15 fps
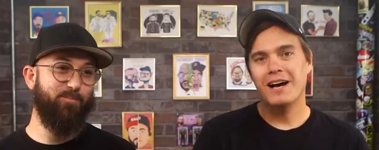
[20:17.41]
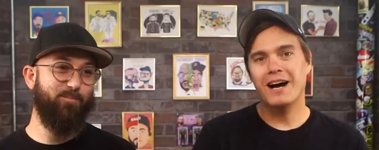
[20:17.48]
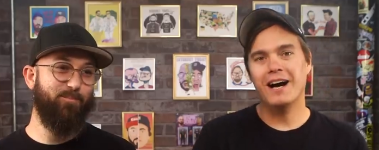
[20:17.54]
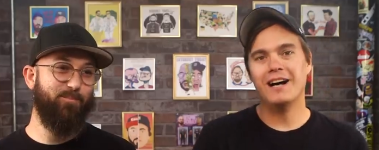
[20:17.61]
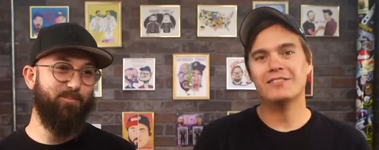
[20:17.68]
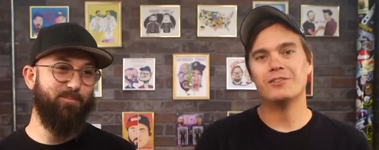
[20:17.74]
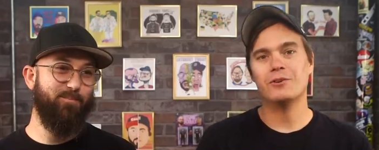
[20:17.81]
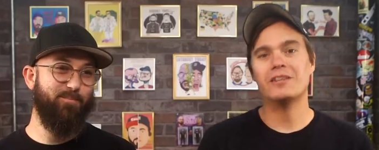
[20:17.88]

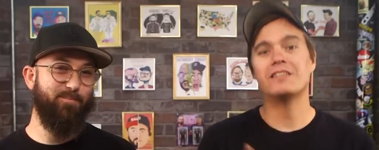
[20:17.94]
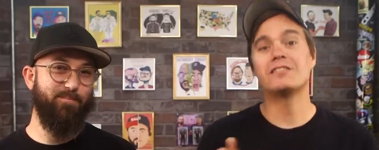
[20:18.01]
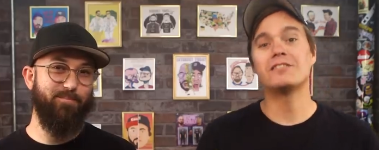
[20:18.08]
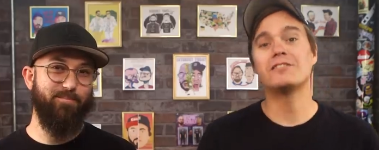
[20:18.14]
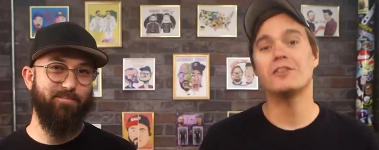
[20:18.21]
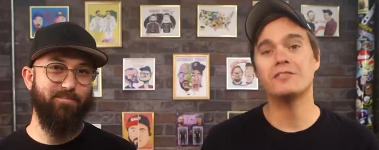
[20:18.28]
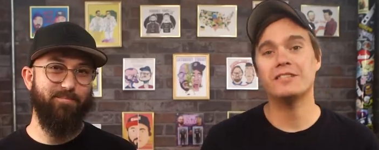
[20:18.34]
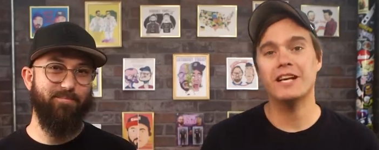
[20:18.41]
Speaker 1: Uh, so this
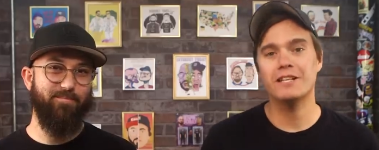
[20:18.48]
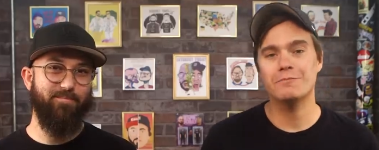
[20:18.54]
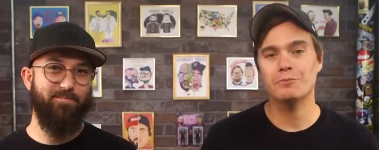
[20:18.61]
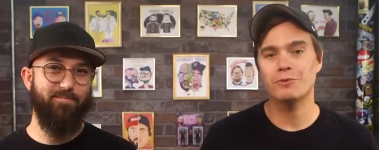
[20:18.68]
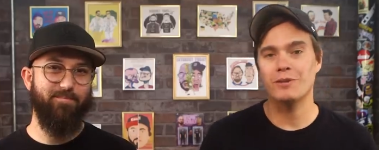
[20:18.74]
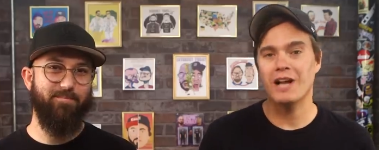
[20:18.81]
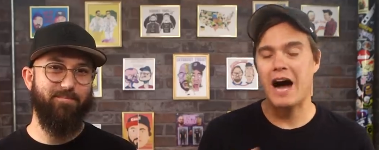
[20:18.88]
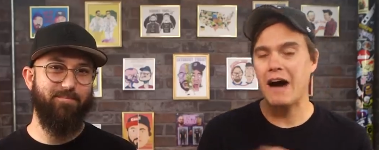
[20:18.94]
association
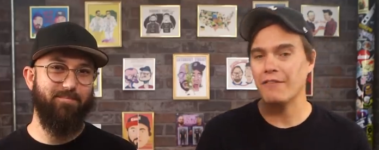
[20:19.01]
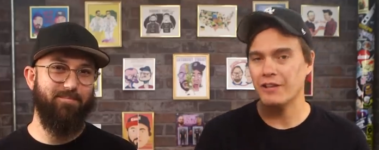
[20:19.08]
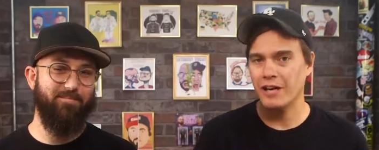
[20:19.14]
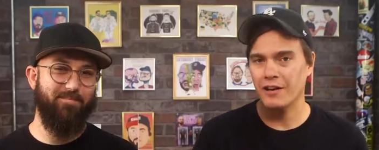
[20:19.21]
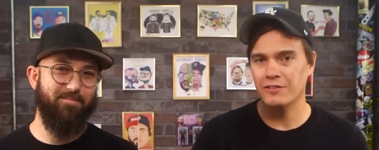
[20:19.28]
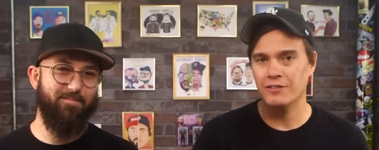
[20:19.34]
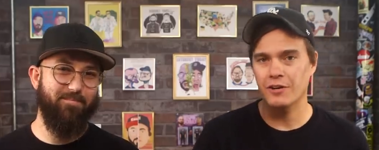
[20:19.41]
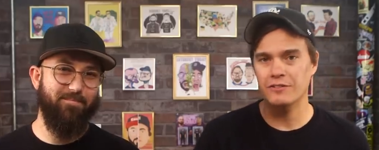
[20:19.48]
between
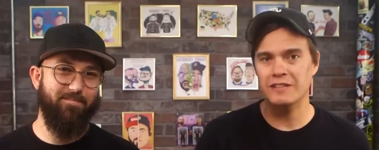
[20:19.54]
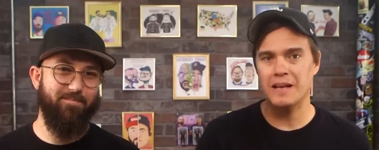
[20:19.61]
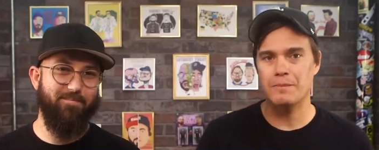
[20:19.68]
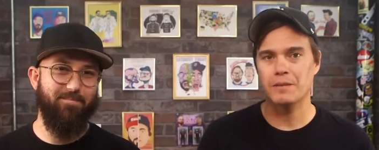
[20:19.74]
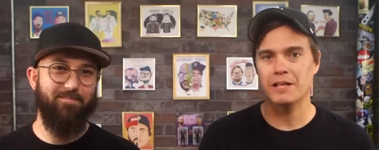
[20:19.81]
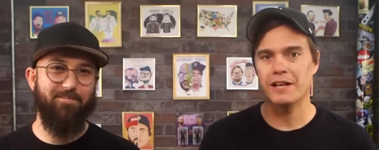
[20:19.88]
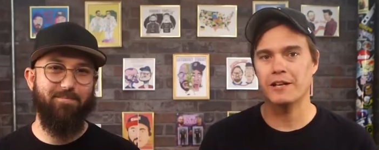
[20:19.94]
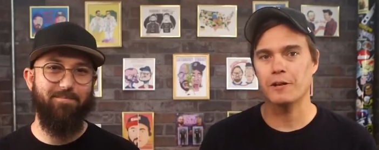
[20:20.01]
avocado toast
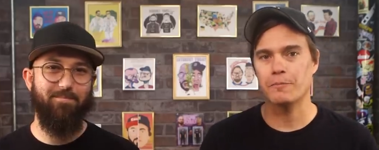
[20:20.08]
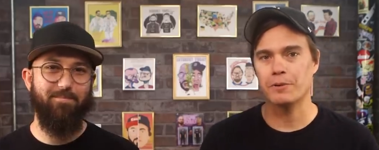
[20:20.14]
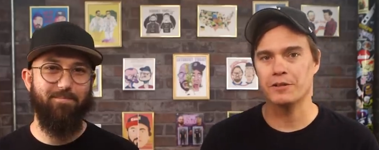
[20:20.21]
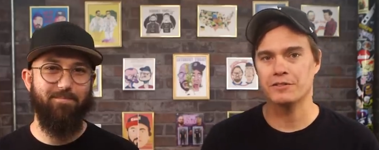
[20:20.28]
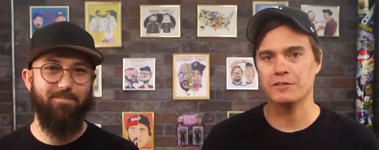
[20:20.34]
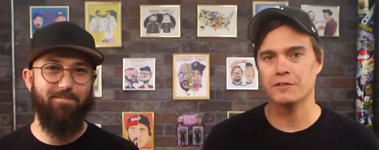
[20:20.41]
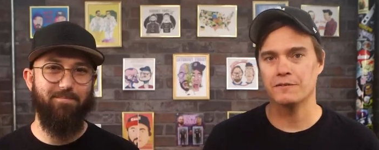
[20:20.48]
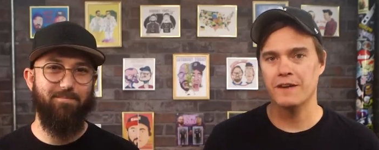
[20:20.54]
and millennial
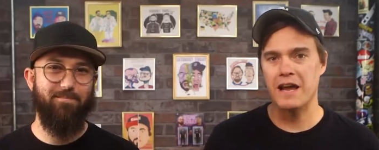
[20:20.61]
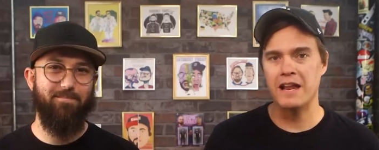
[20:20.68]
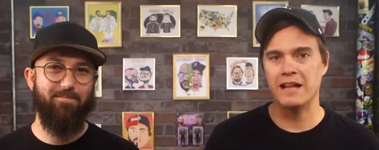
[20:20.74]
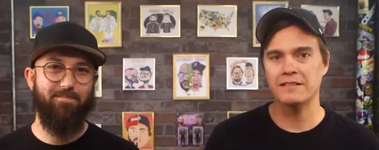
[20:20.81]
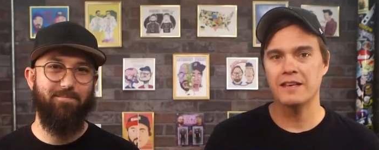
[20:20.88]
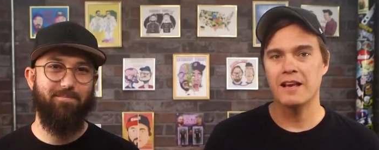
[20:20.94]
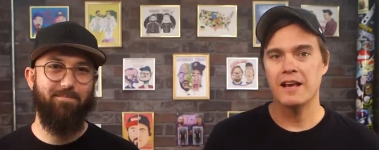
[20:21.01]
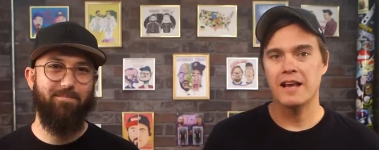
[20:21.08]
personal
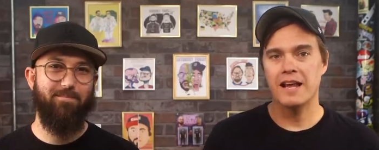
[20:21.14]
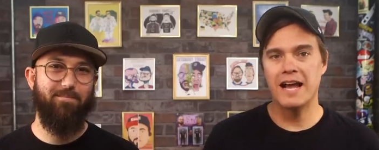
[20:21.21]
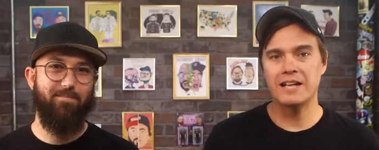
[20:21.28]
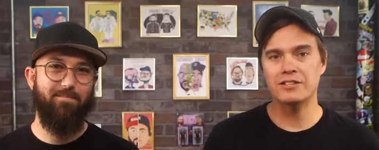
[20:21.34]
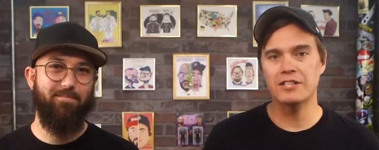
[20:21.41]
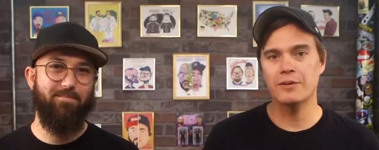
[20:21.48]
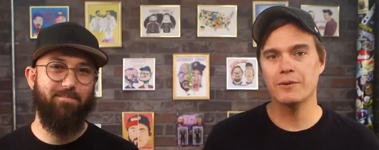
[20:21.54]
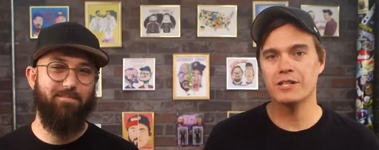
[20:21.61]
finance, it
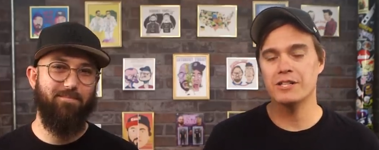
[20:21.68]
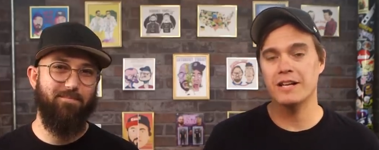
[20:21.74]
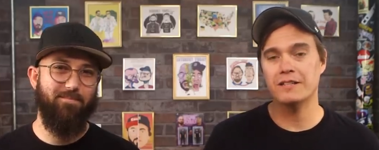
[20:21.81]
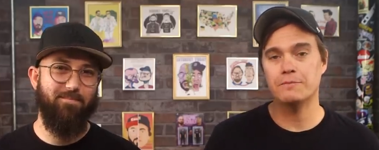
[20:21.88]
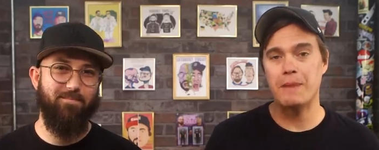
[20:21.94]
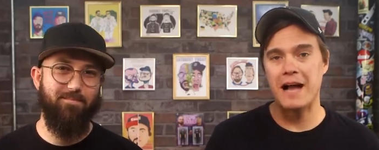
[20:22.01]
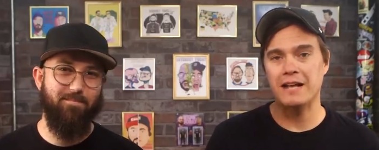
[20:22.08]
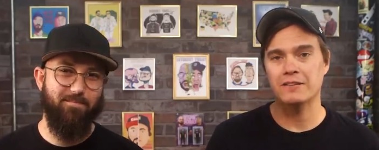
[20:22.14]
actually
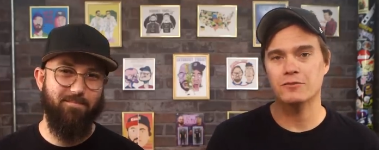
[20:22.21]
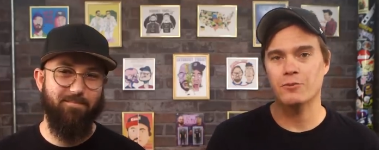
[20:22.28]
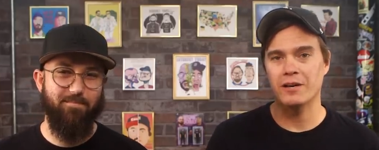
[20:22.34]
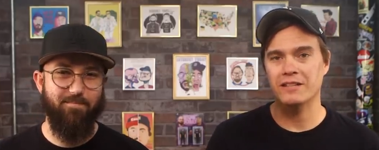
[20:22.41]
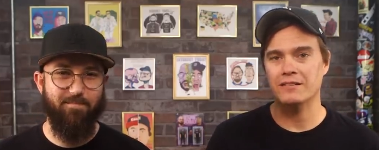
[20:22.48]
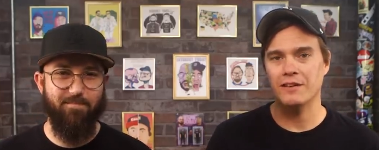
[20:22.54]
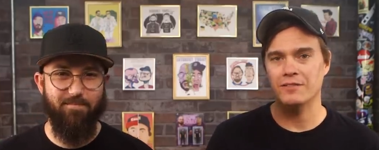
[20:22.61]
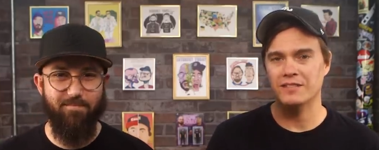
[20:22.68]
originates back in
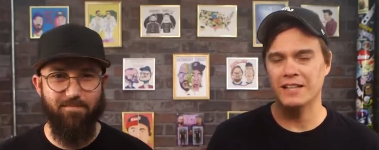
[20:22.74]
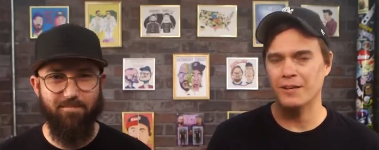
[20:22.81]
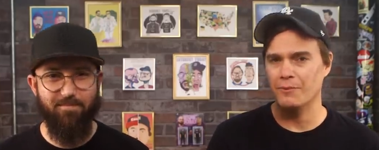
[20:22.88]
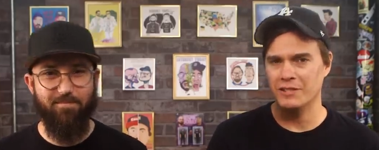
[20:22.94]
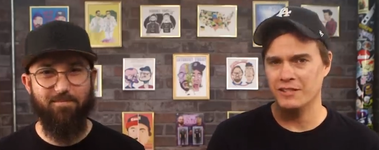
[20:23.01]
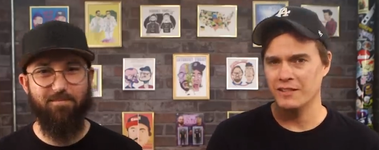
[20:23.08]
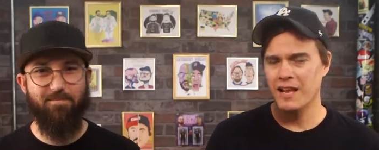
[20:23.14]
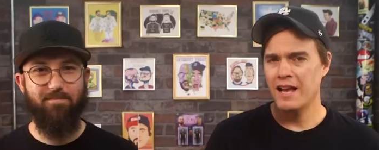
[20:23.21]
twenty
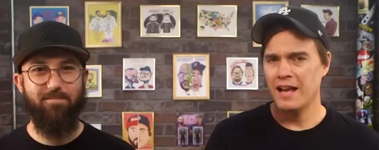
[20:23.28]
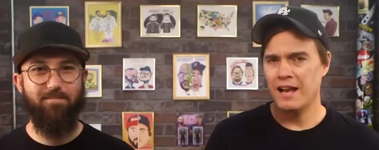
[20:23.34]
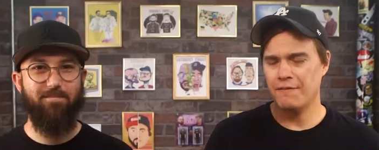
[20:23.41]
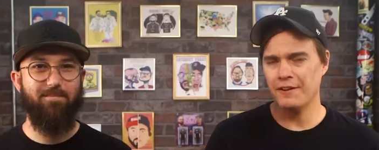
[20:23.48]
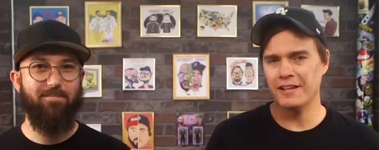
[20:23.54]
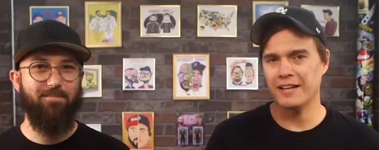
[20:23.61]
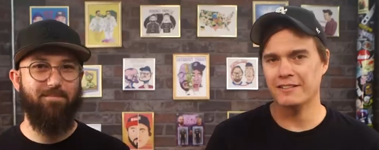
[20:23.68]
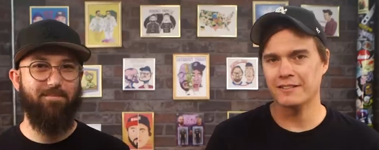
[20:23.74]
seventeen, which I
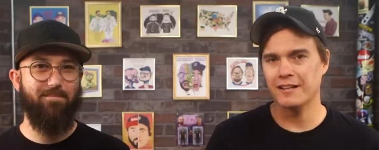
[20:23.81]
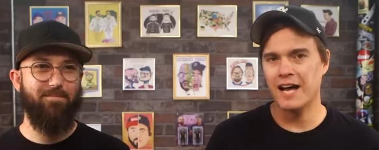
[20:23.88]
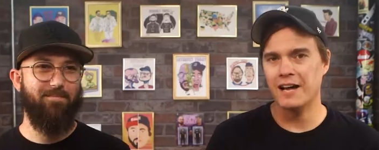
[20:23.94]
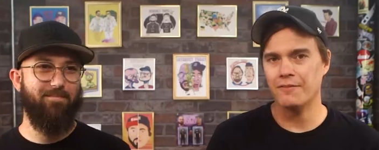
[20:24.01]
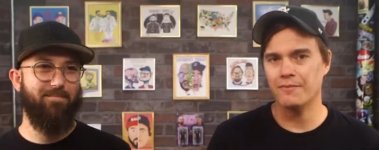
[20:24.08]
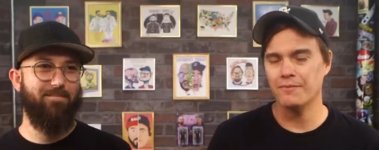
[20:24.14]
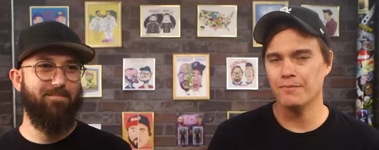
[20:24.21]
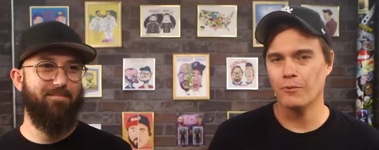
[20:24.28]
feel like is a
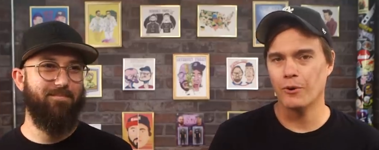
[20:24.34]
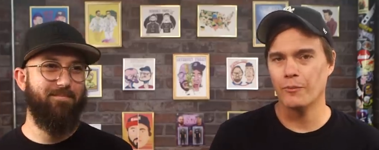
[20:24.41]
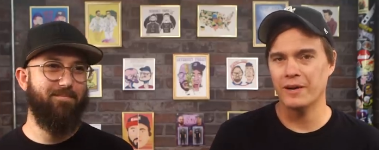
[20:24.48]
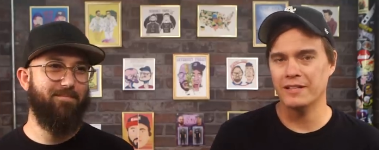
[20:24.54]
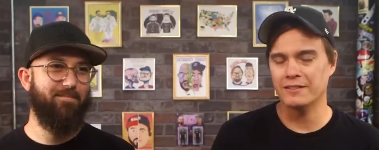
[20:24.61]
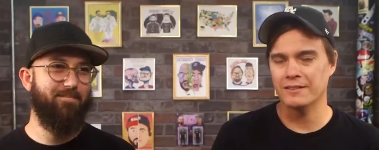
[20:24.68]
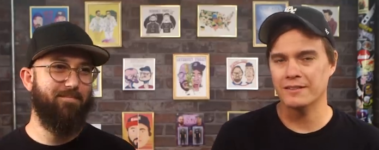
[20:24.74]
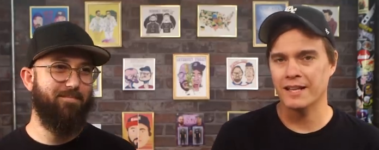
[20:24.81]
lot more
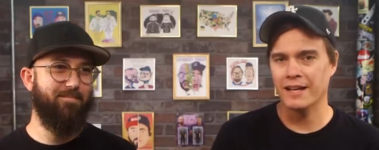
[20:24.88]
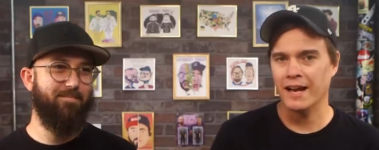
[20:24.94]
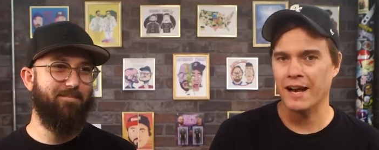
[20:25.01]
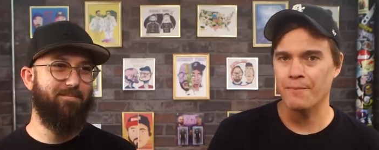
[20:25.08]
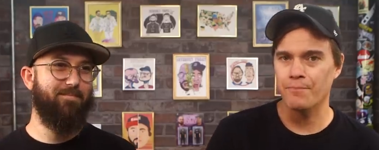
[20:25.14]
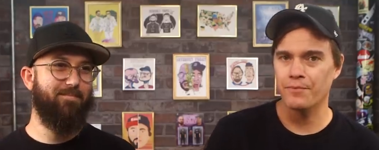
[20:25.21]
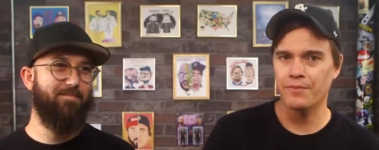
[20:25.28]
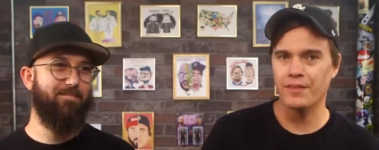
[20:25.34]
recent than
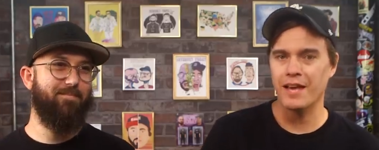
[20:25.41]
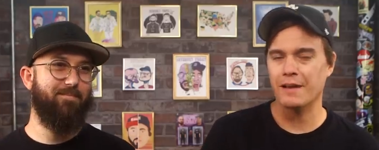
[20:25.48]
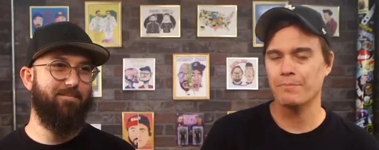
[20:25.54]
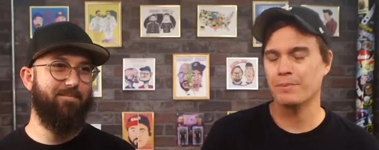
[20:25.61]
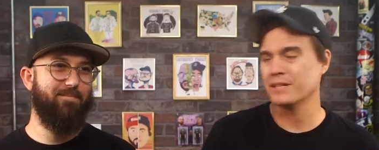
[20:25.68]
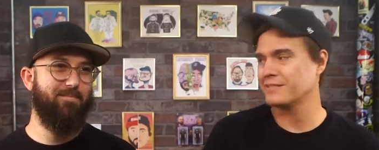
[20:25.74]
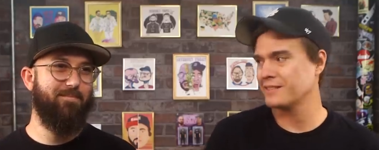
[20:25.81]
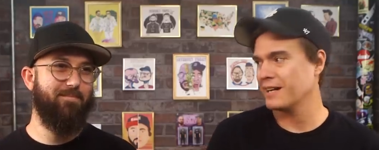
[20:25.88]
I
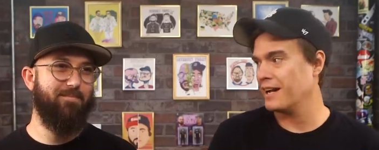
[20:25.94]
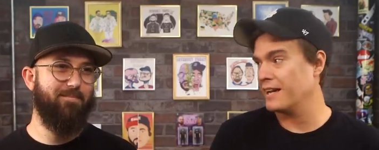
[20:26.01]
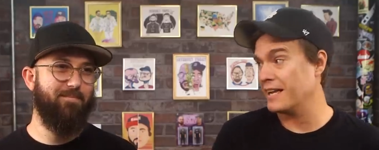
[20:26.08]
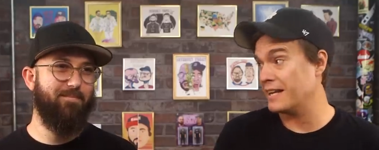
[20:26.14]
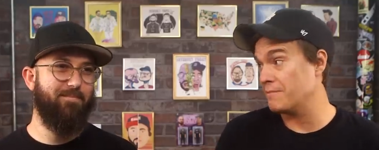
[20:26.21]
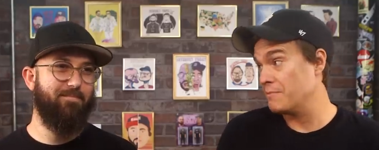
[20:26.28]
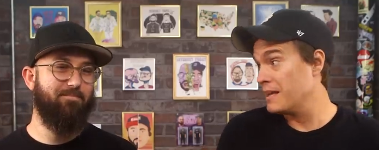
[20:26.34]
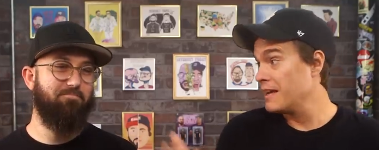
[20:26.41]
think, but uh,
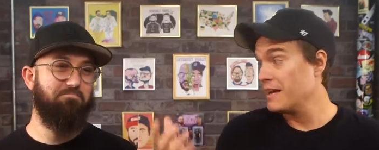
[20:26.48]
it.